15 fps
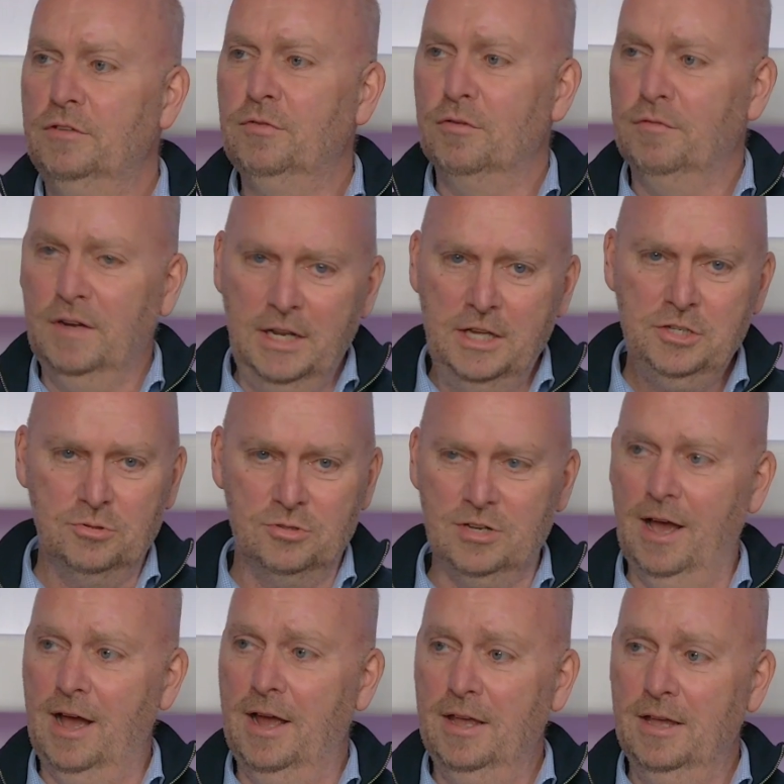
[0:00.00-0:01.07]
for financials
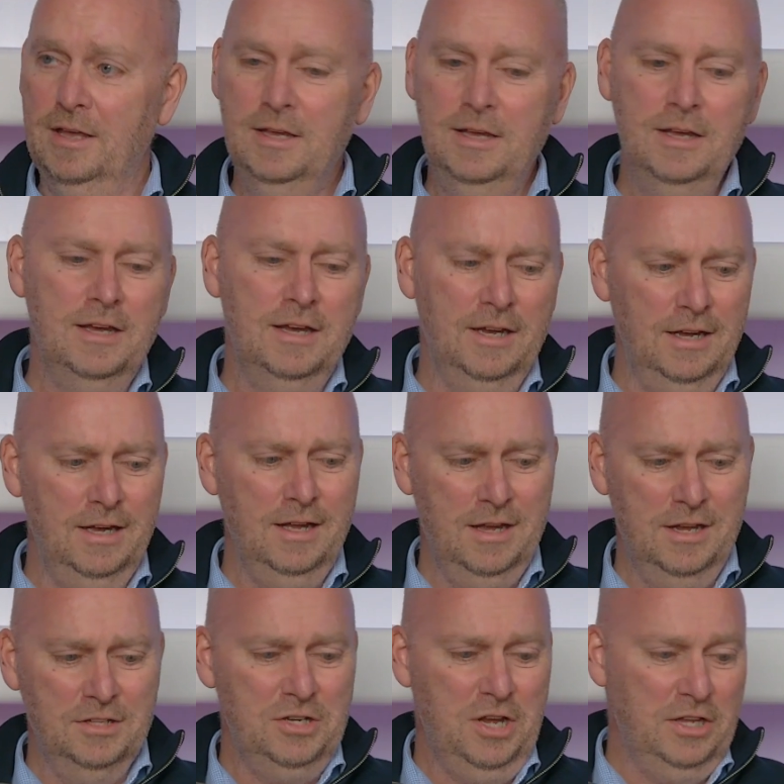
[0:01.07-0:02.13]
lie.
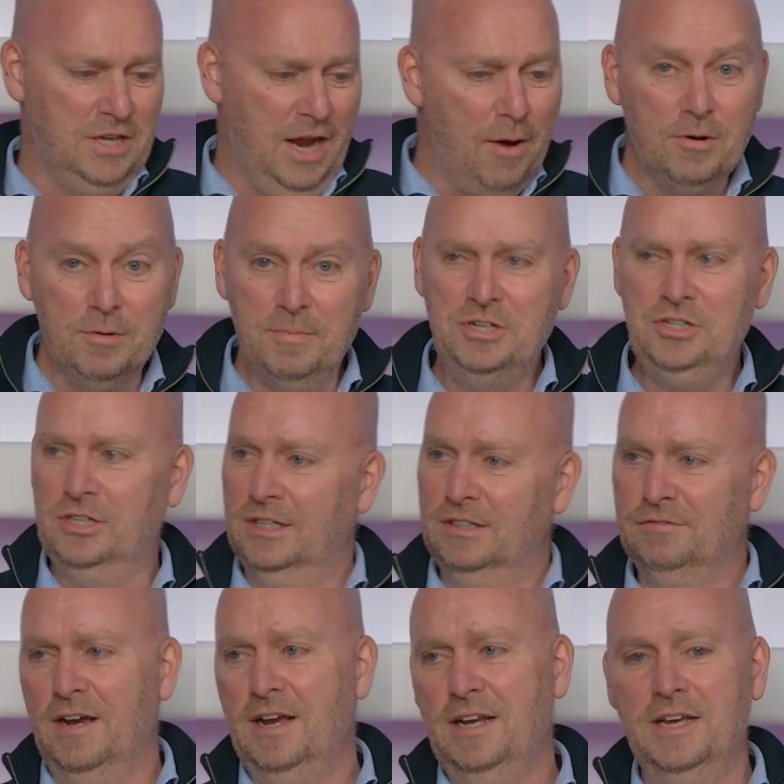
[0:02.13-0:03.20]
It's our mission at
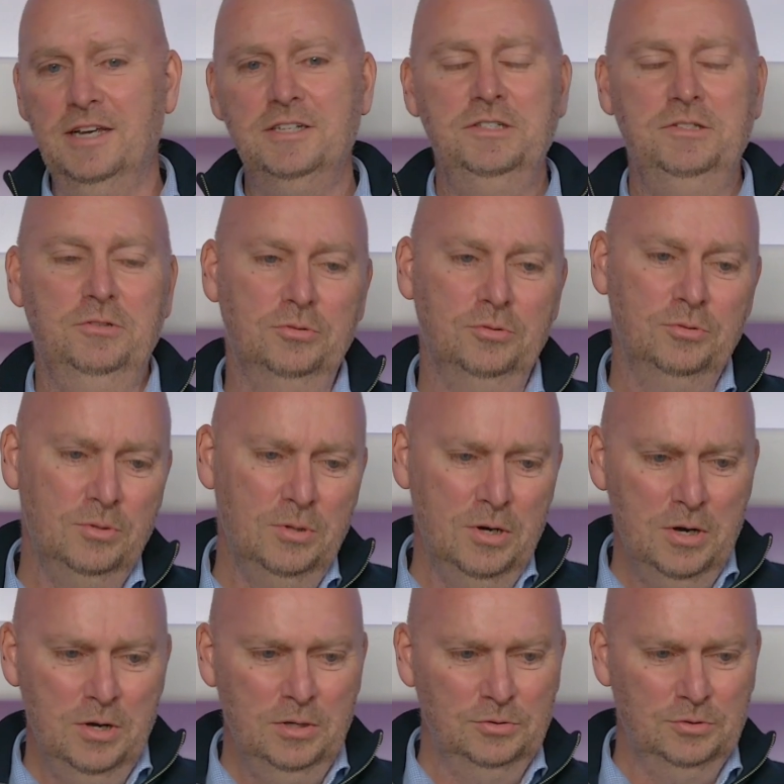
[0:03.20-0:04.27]
Finext to
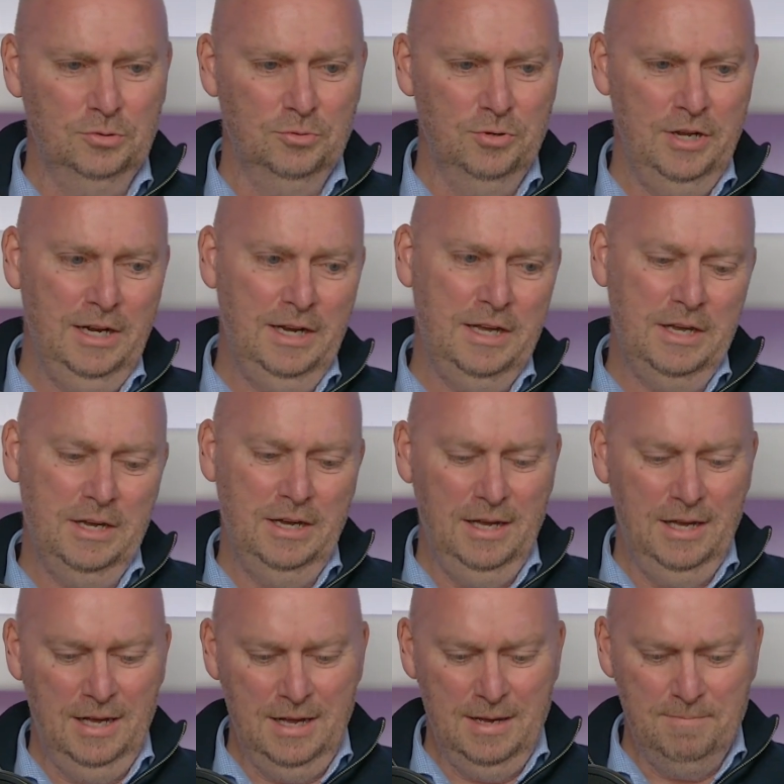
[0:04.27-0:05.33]
really,
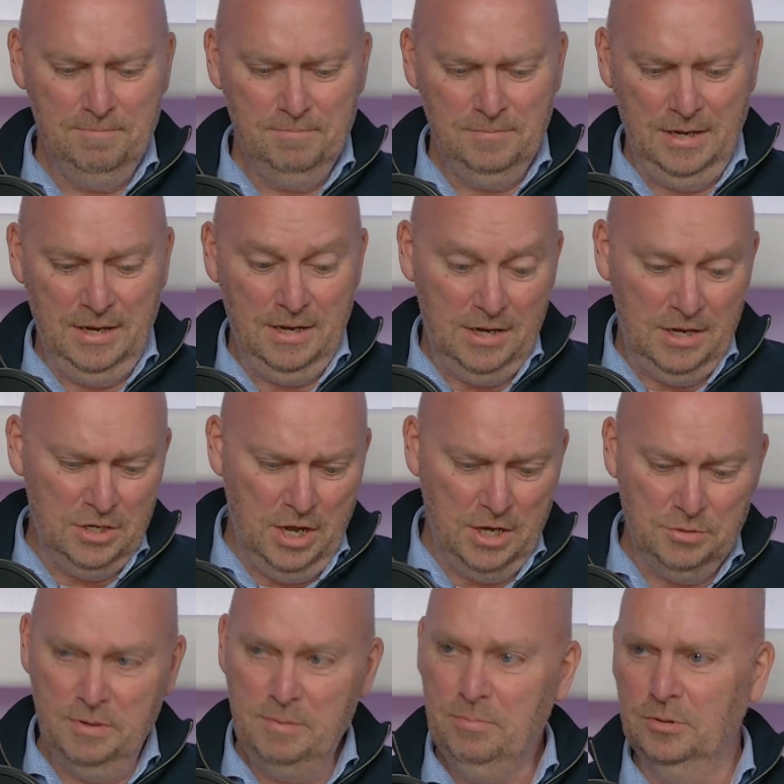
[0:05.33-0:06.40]

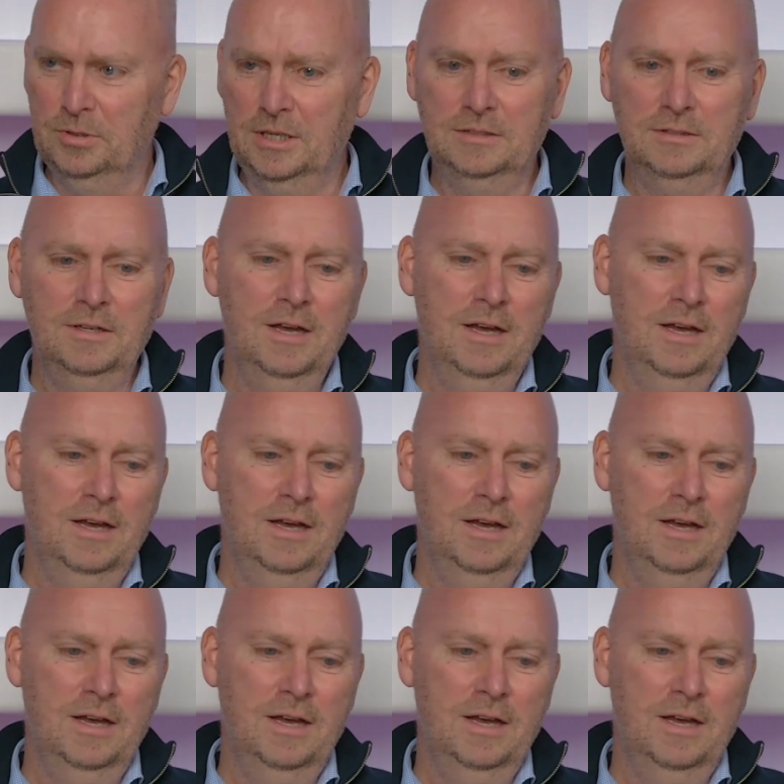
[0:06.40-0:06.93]
as we put it,